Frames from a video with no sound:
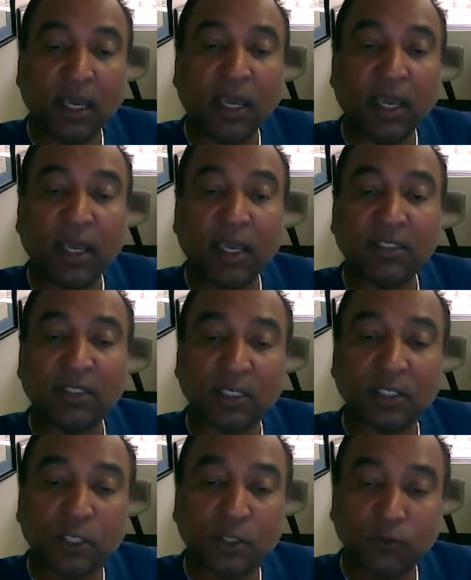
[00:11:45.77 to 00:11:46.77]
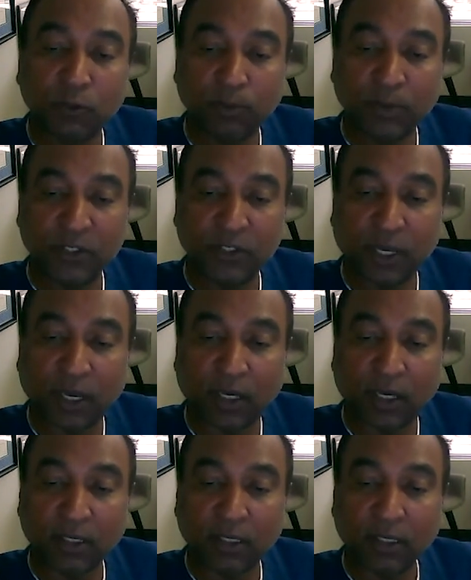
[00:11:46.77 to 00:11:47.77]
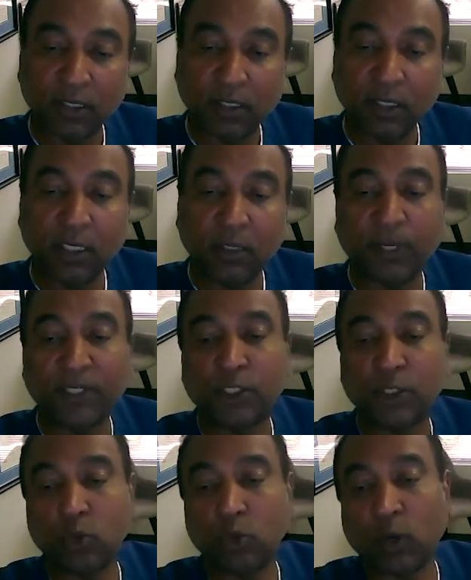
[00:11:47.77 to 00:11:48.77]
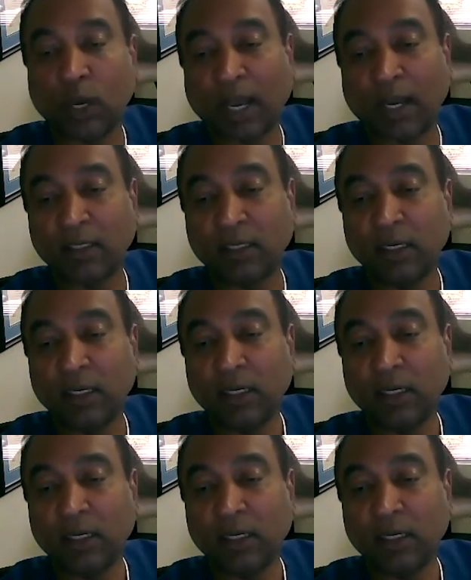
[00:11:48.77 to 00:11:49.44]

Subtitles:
a successful PCI in a patient who had